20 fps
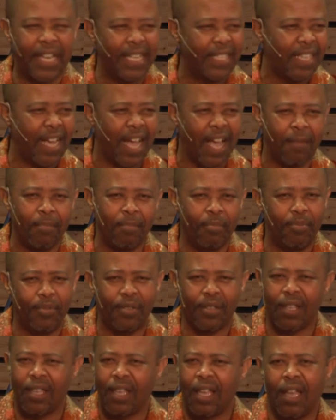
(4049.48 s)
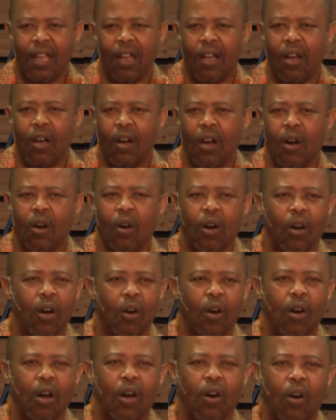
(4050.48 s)
And when you are alone, you'd feel
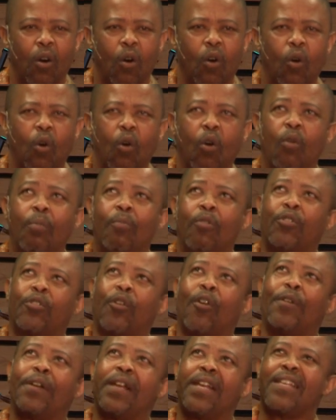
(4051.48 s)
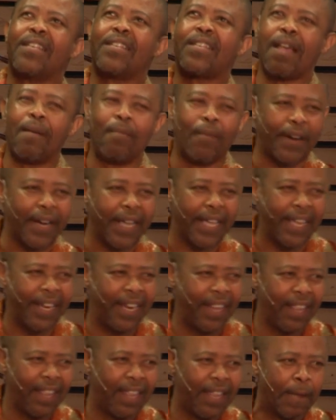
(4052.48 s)
it that this is a soul.
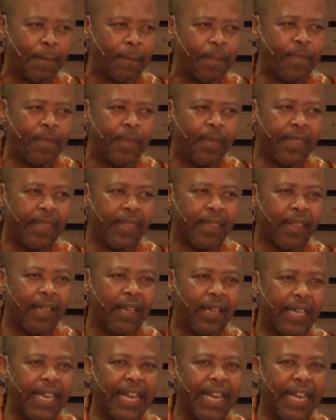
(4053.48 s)
You'd be worshiping.